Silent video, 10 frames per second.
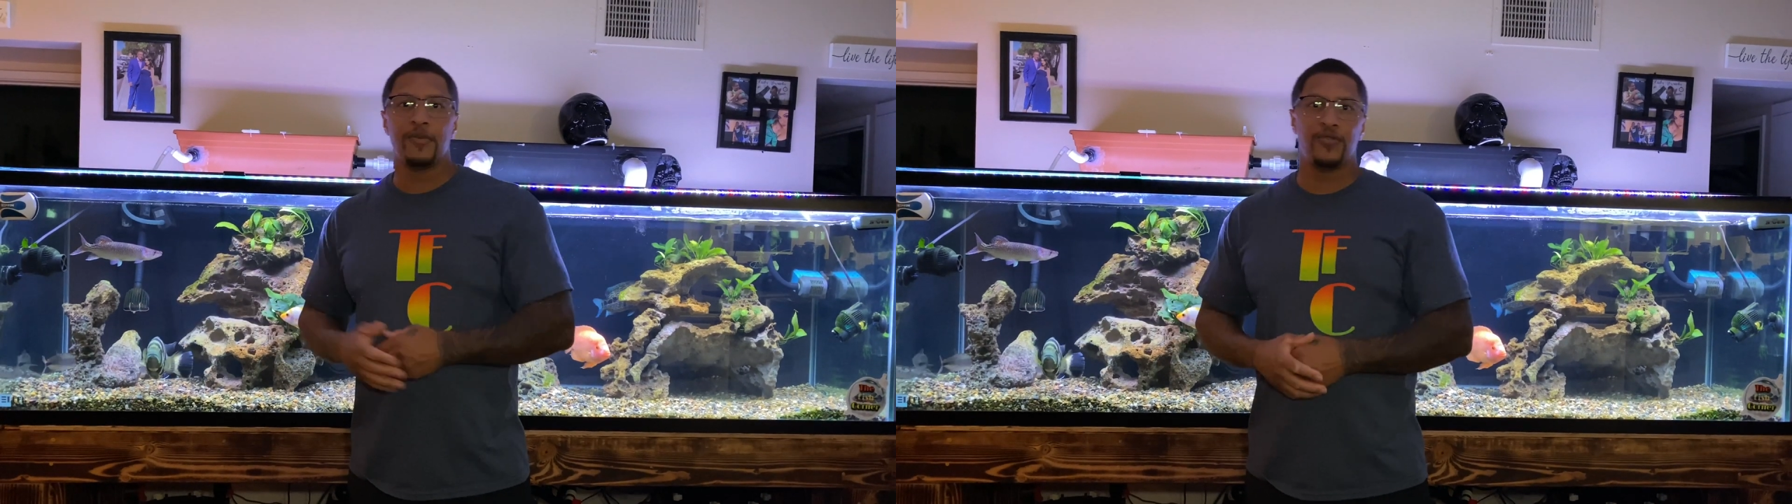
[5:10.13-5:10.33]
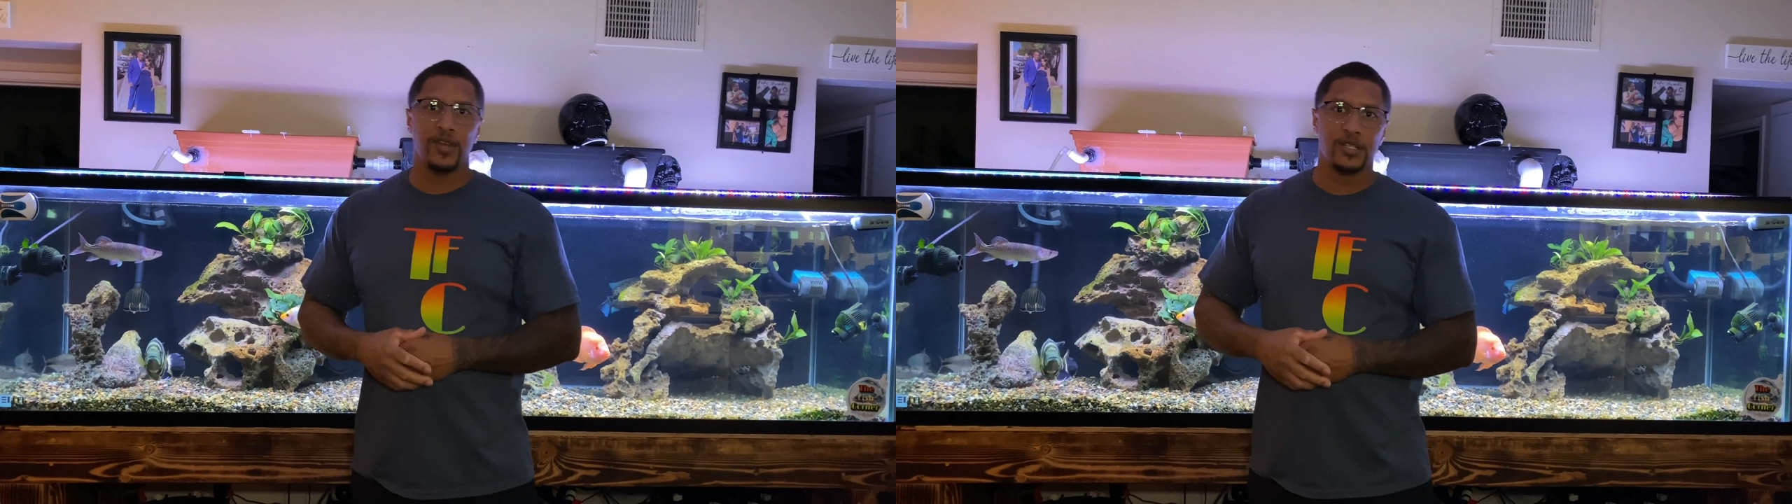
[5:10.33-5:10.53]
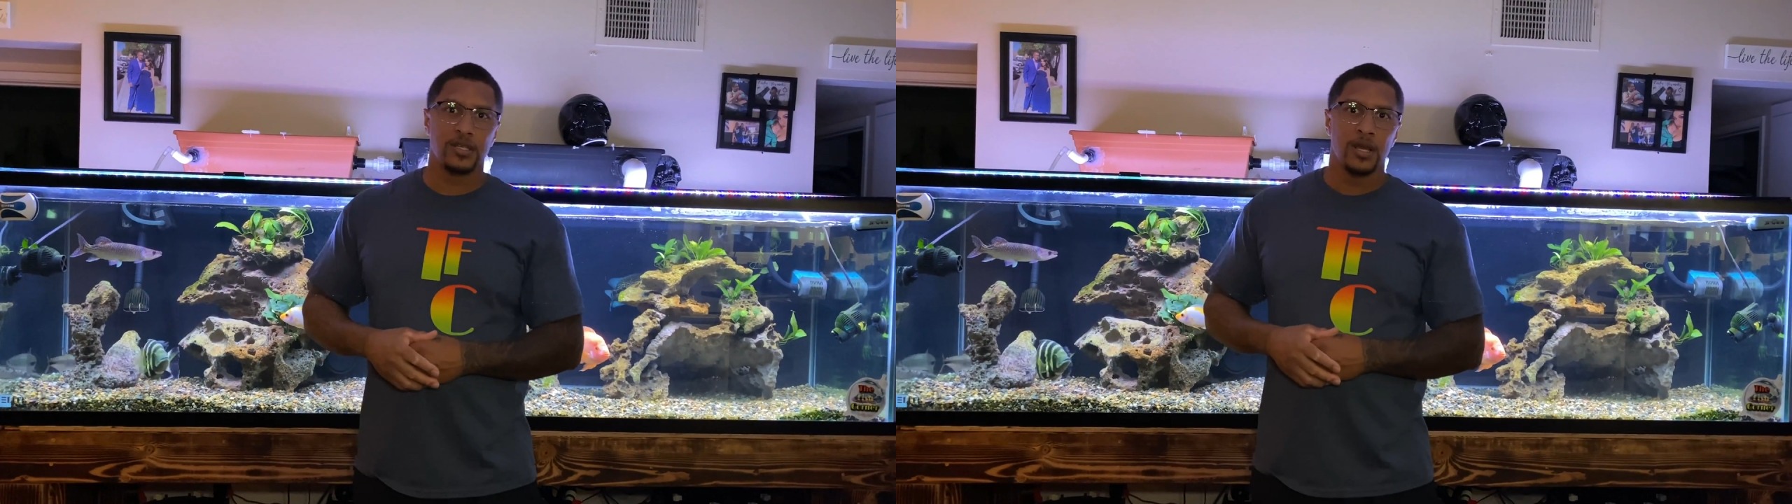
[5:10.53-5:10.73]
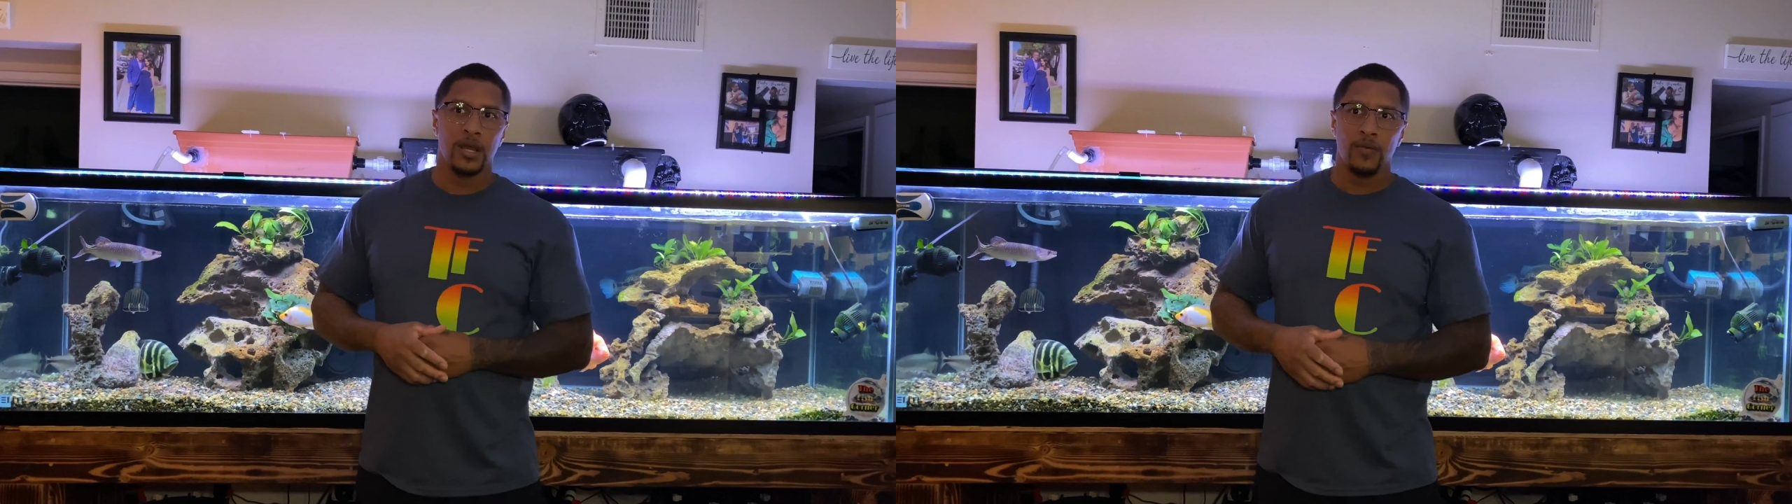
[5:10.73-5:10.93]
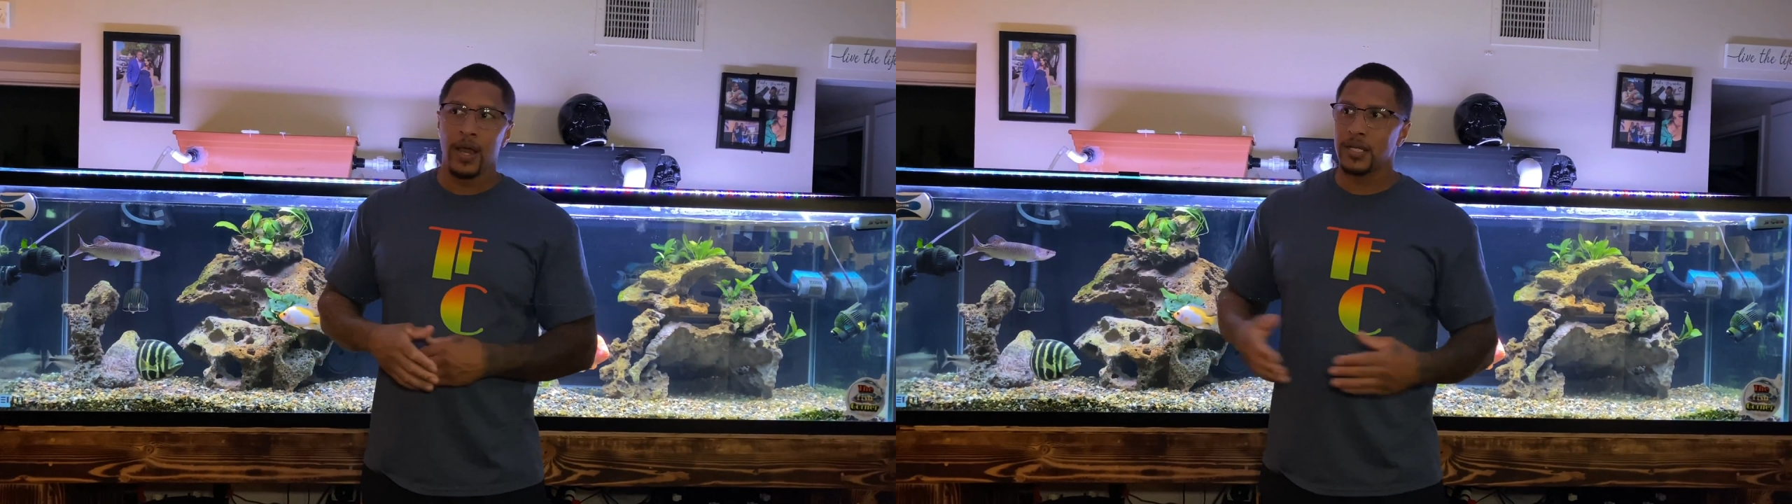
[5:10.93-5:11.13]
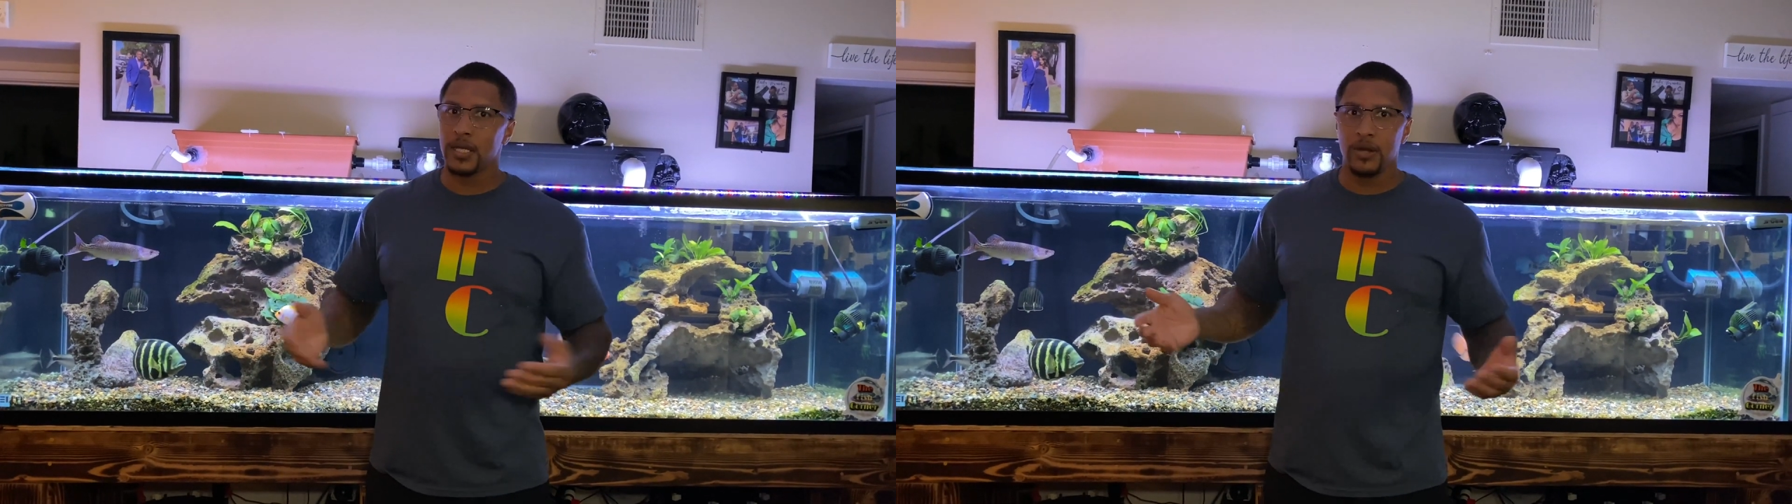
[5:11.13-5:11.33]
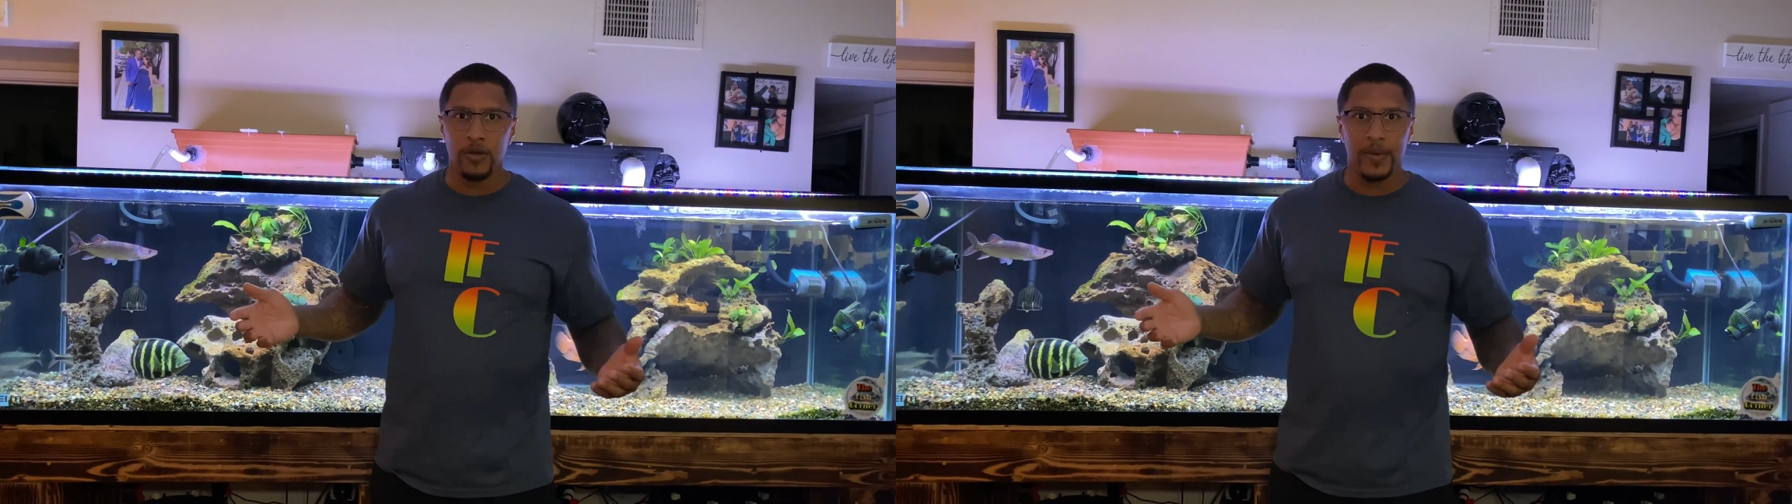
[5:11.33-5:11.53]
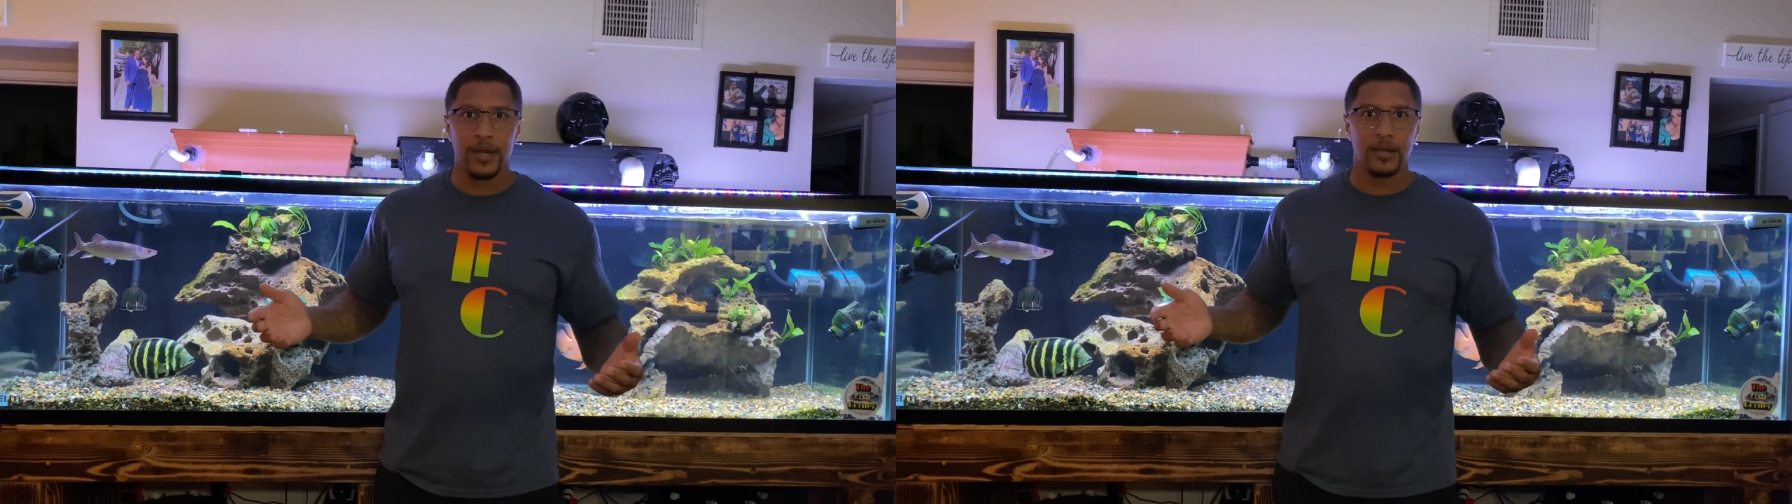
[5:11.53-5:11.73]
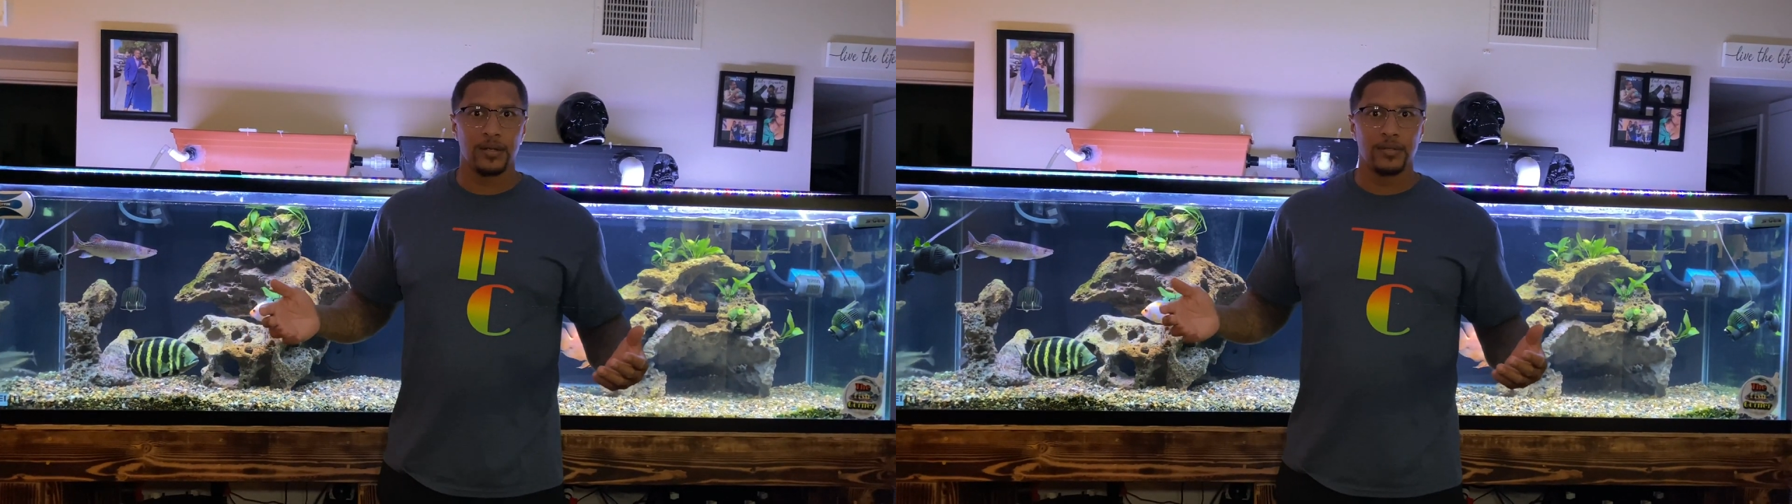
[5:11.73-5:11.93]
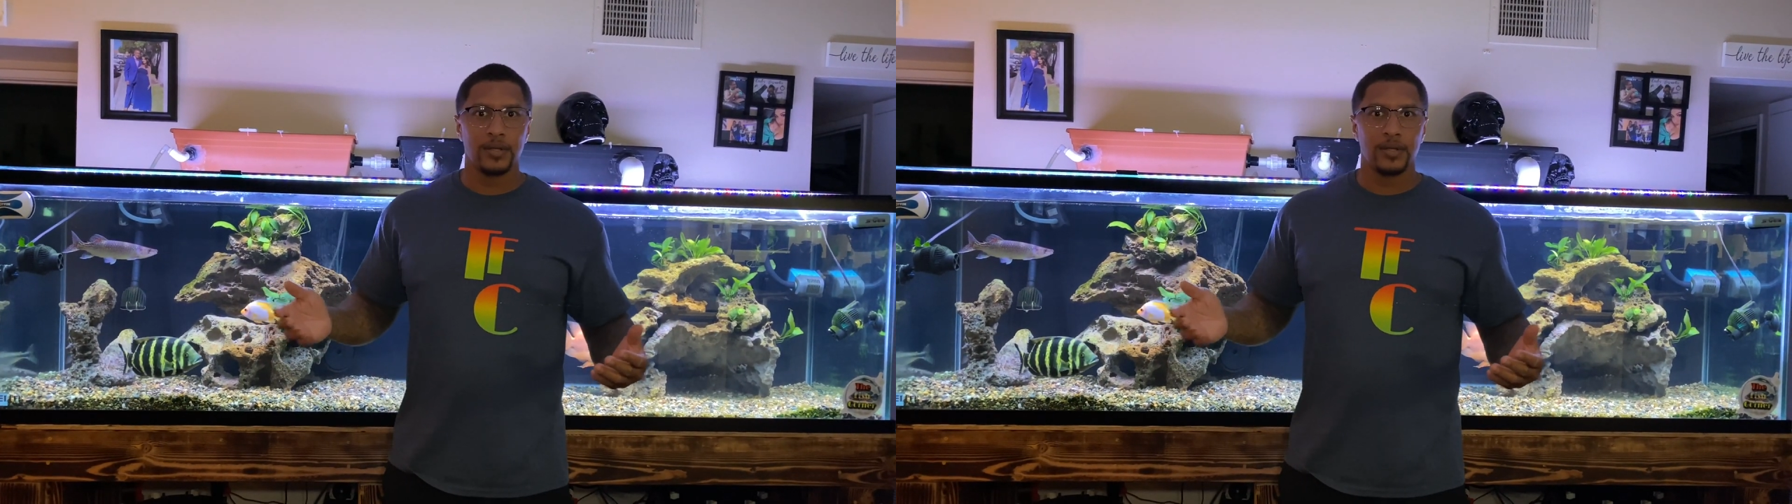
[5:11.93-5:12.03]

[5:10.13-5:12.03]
fish. Why? Because they know better.